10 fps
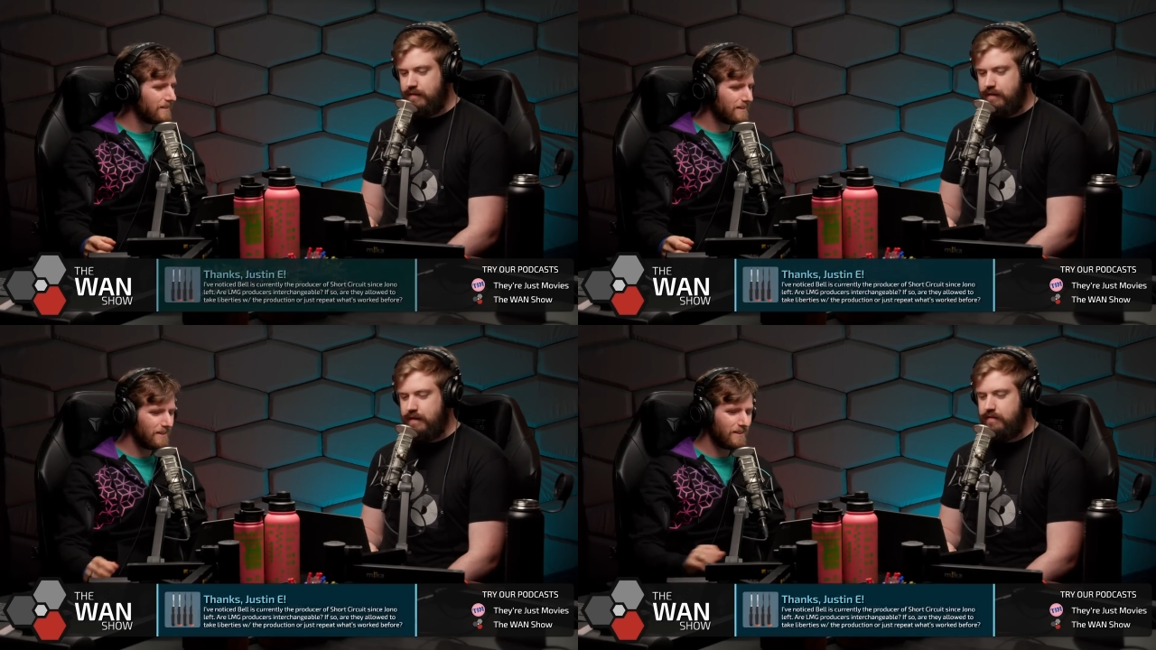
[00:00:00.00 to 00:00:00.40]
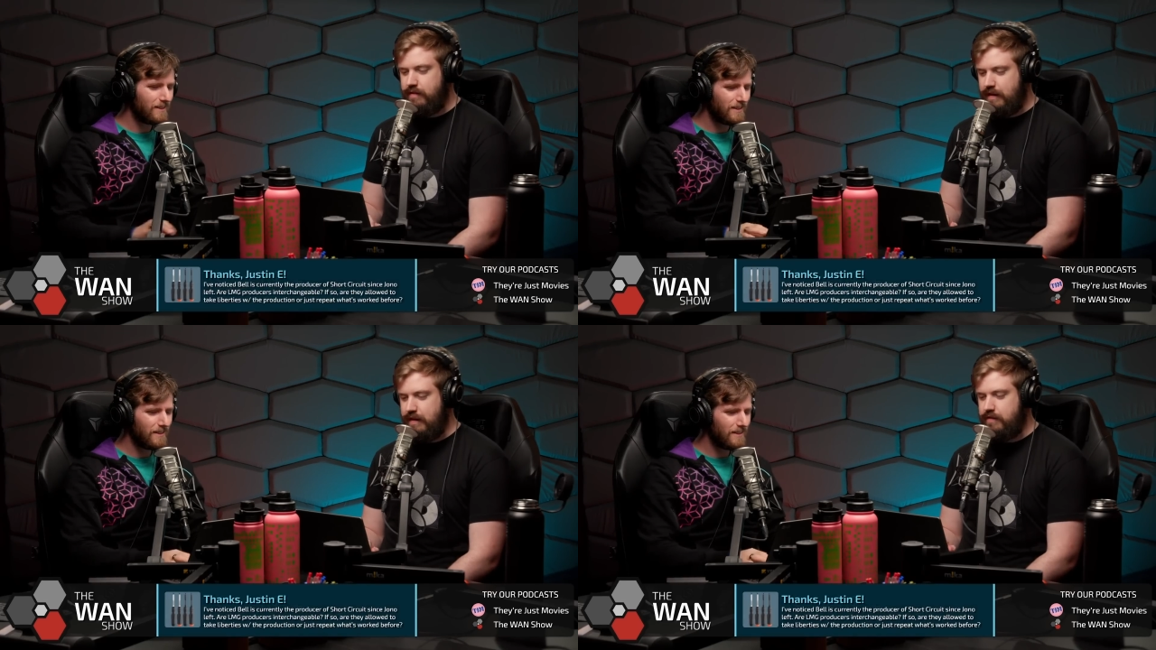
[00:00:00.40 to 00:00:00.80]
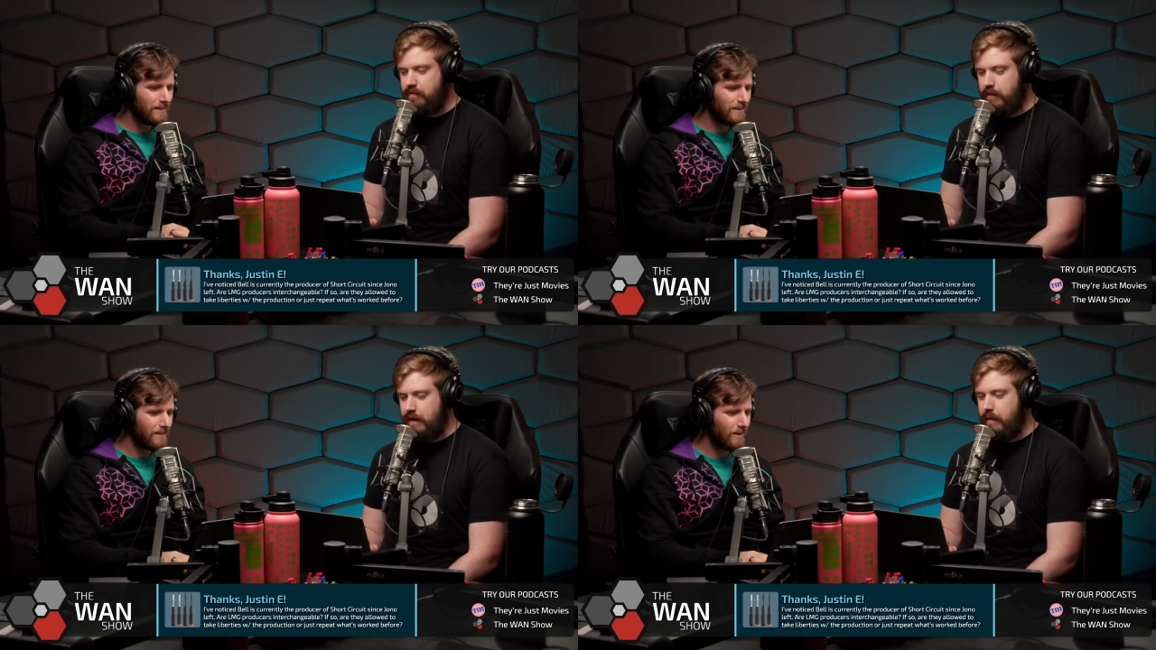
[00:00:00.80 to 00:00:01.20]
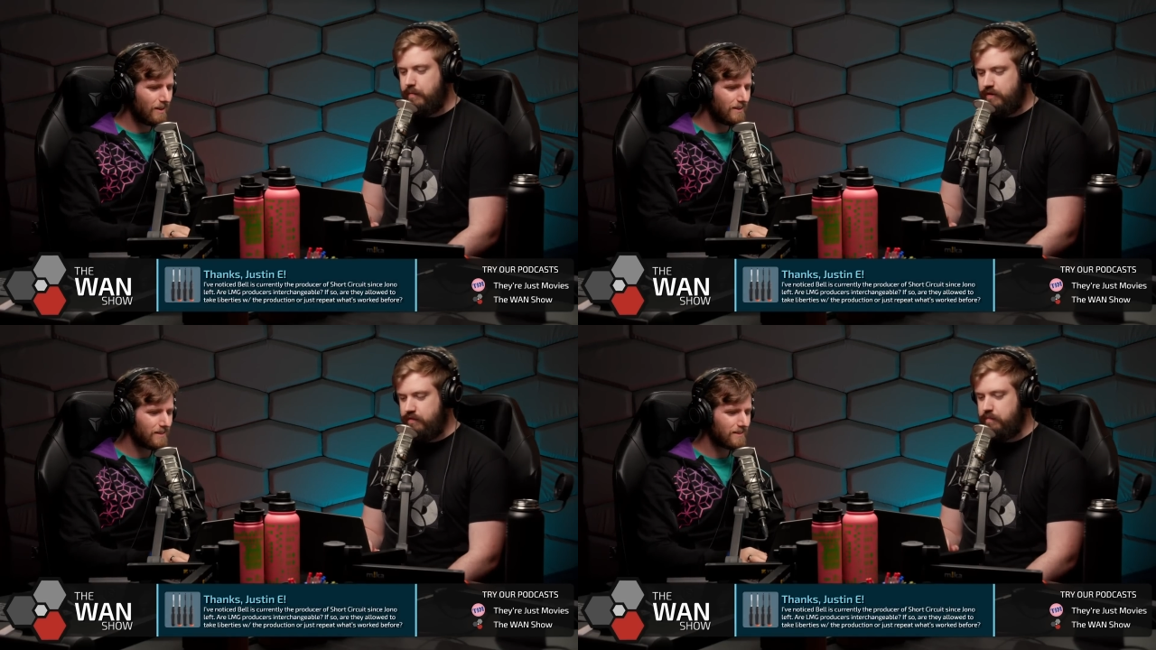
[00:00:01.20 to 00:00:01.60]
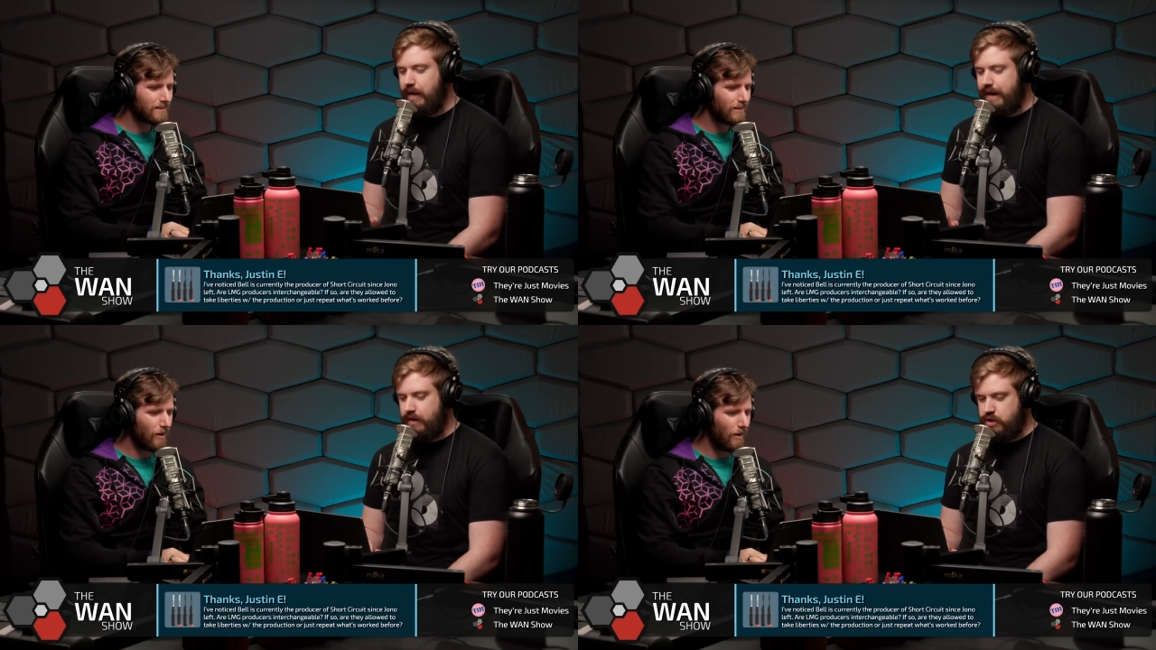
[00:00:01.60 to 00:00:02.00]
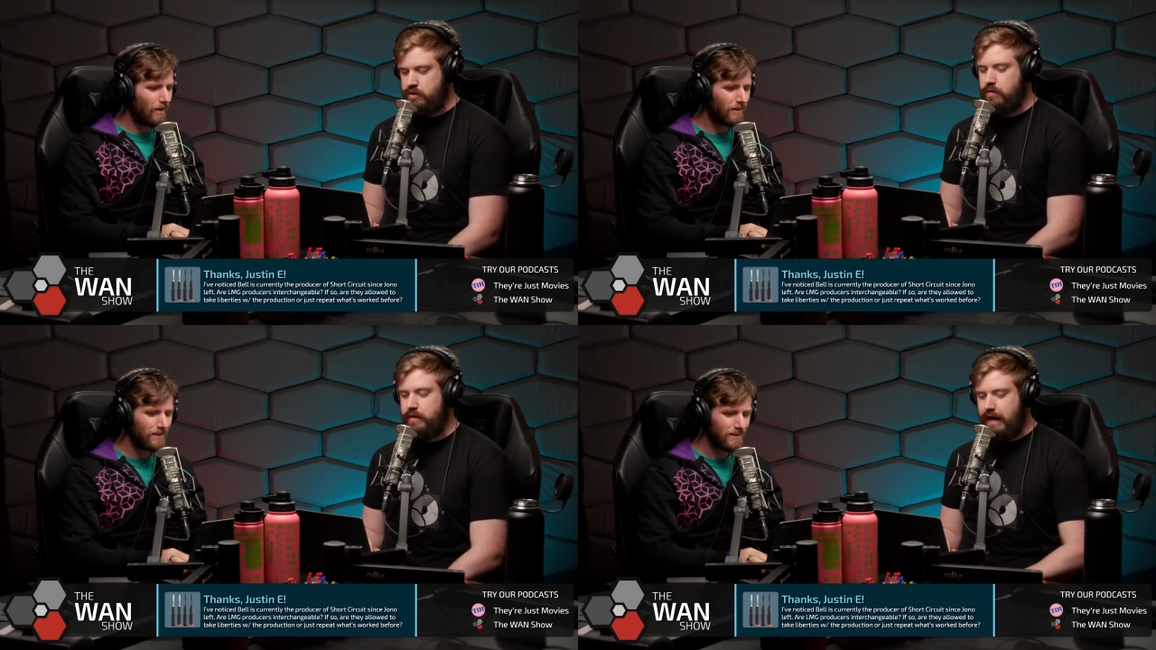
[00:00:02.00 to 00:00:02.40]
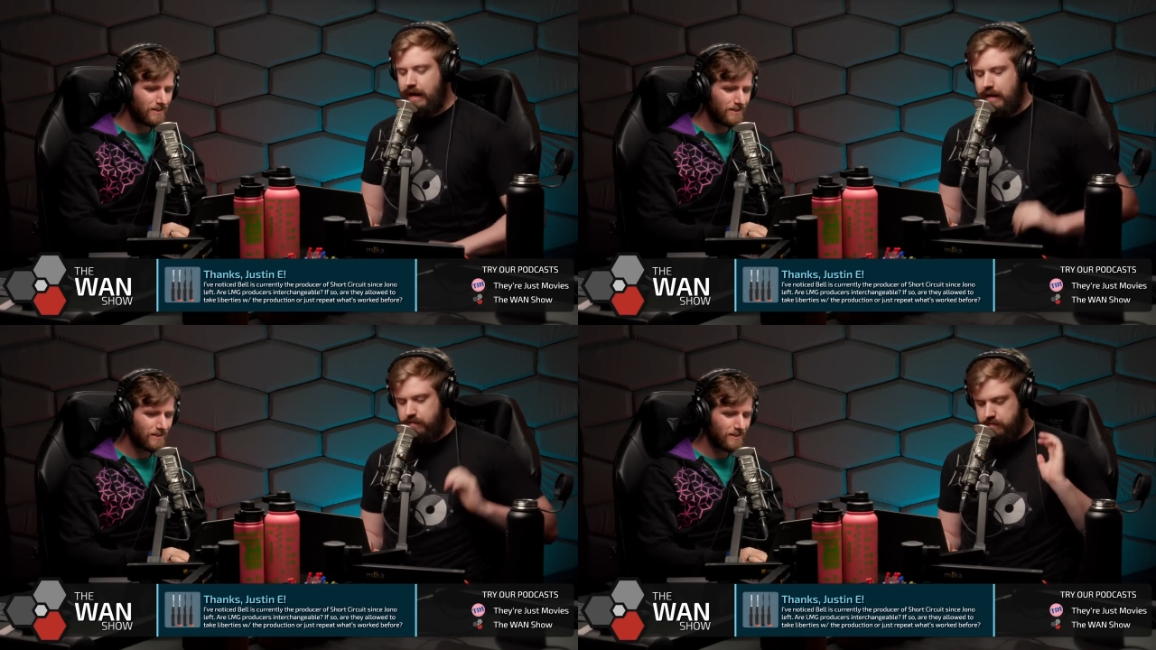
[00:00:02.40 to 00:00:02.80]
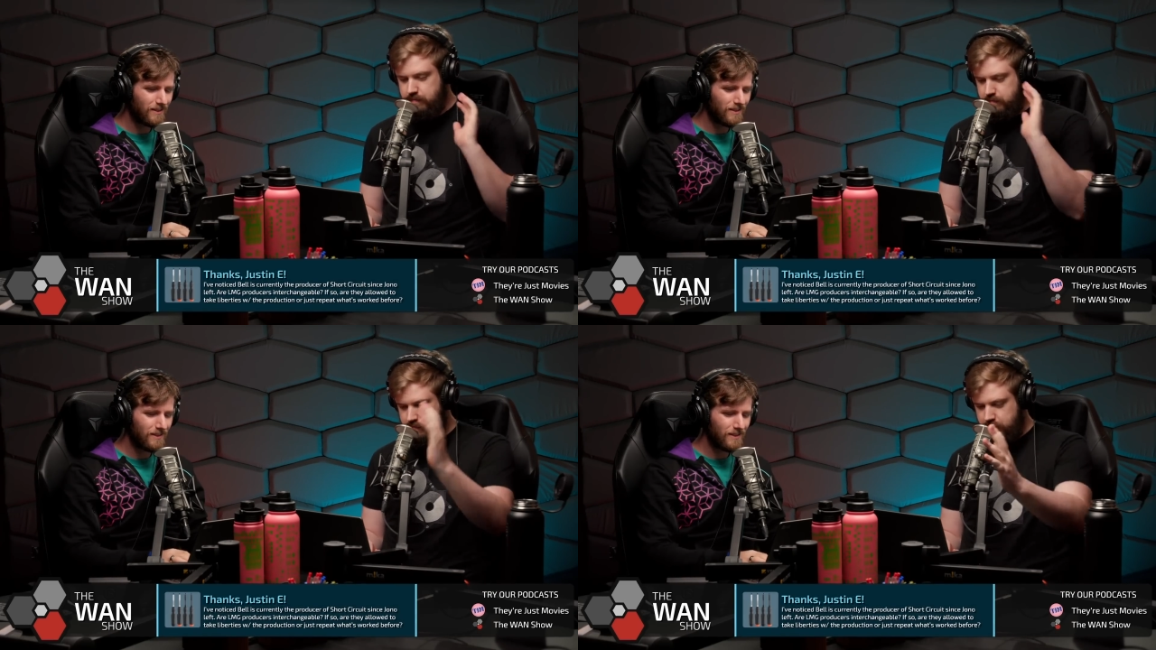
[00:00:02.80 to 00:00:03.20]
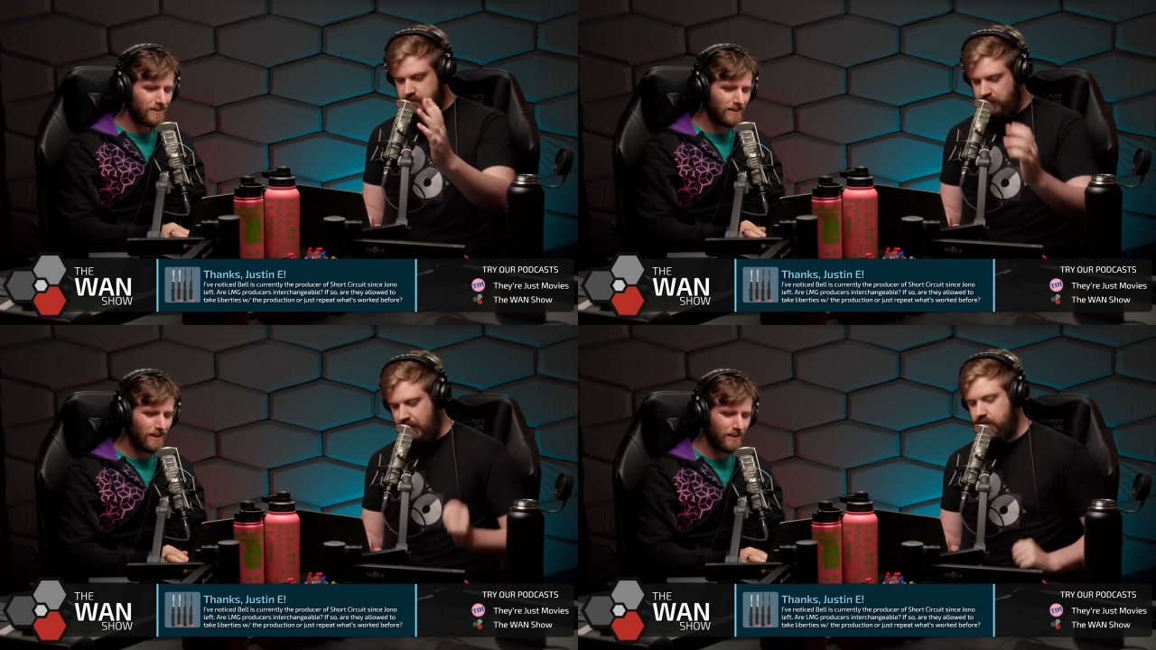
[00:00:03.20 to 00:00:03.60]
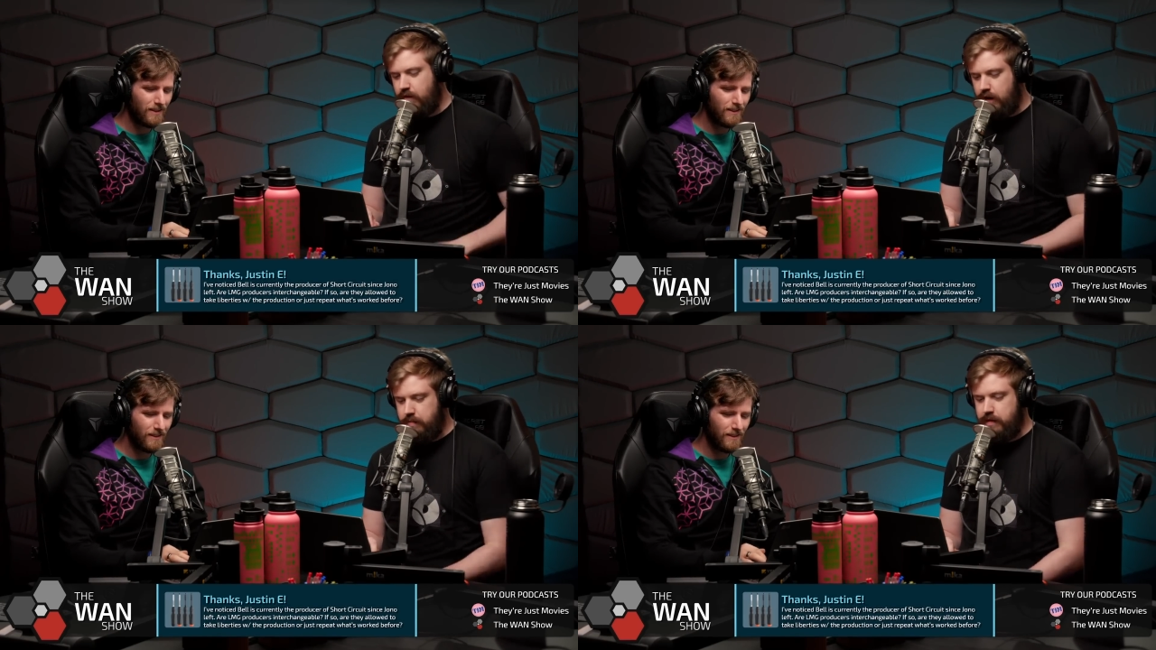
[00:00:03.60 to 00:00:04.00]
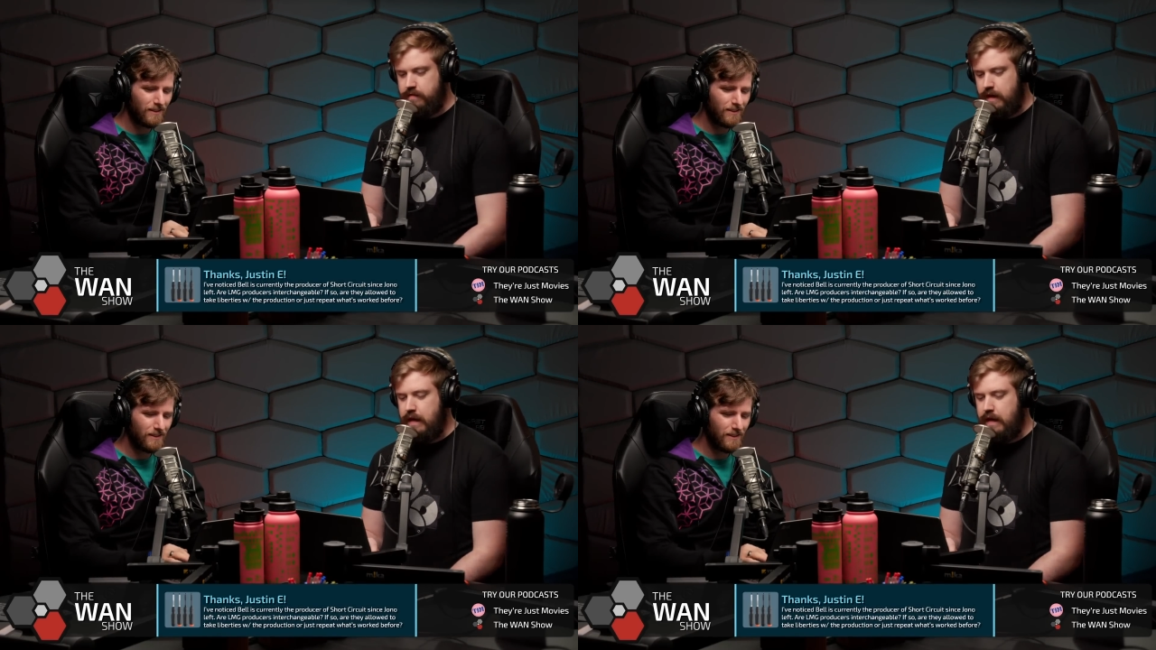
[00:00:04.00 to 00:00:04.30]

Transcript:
Speaker 1: He's he so I'm just making sure that I say his arguments.